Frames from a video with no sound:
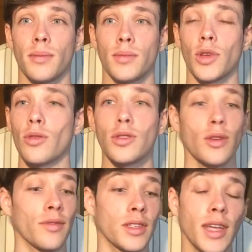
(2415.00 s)
So you just
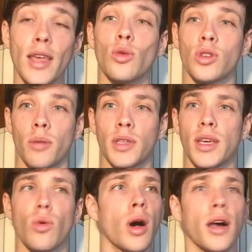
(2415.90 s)
have to take your time to
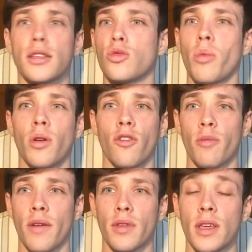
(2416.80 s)
heal, cut this woman off from
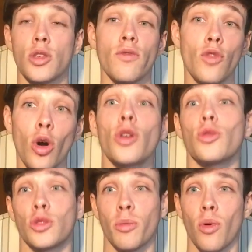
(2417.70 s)
everything. You've got a good
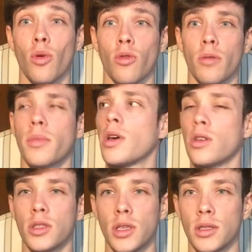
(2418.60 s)
support group,
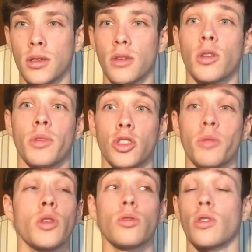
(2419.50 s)
your sister, so I'm
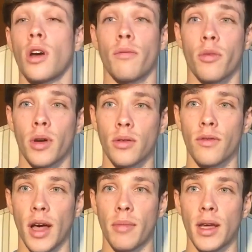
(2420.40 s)
assuming you also come from a good
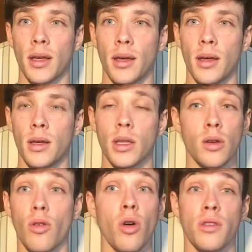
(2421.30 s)
family.
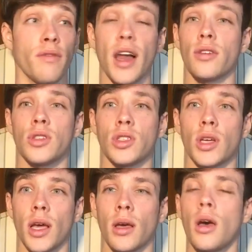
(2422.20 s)
You've got your values in
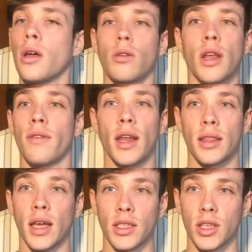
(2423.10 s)
check. Don't ever let
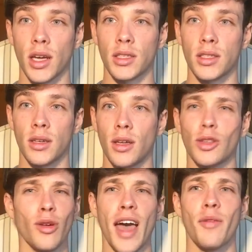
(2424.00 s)
that change.
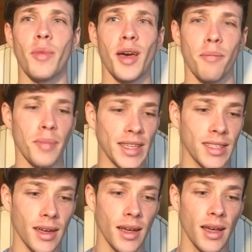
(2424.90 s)
Don't ever become bitter.